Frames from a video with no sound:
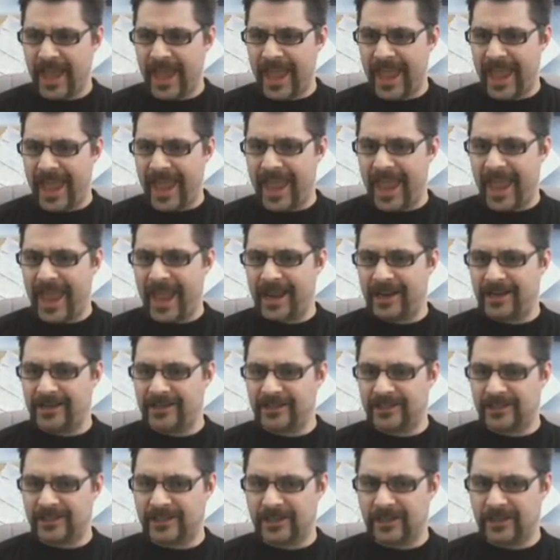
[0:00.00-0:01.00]

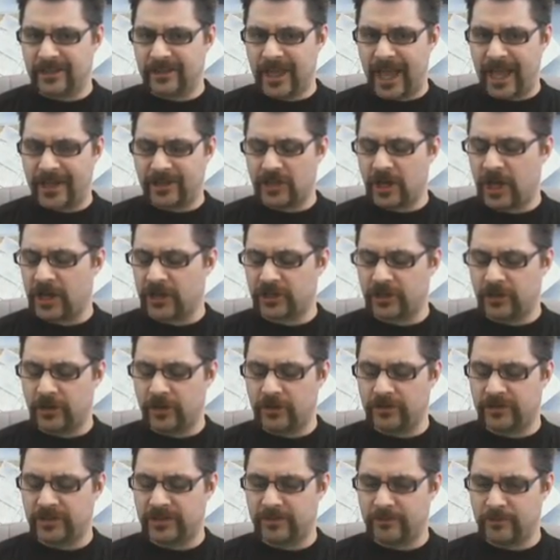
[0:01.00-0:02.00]
and that talk show
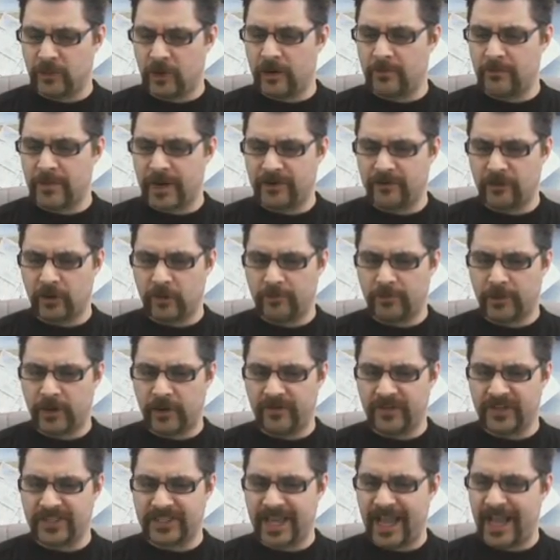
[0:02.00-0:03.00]
host, Monroe
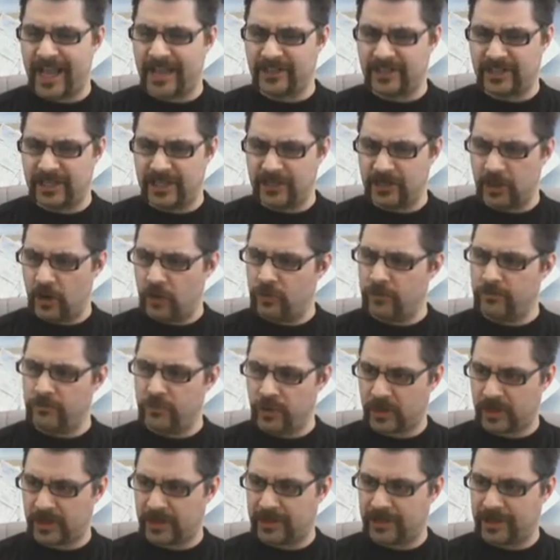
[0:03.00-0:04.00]
Purvis, has his own
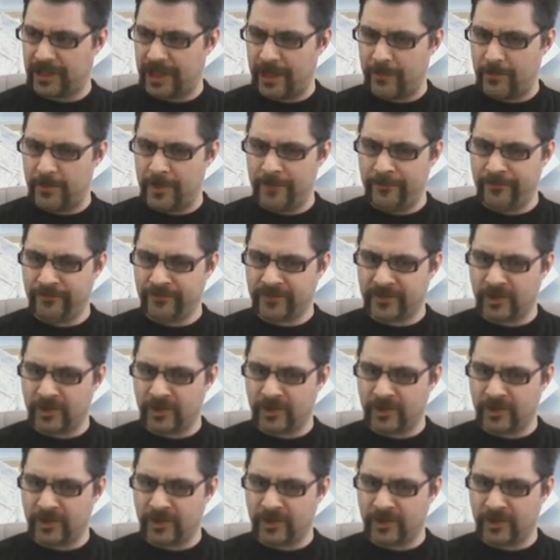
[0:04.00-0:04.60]
book club,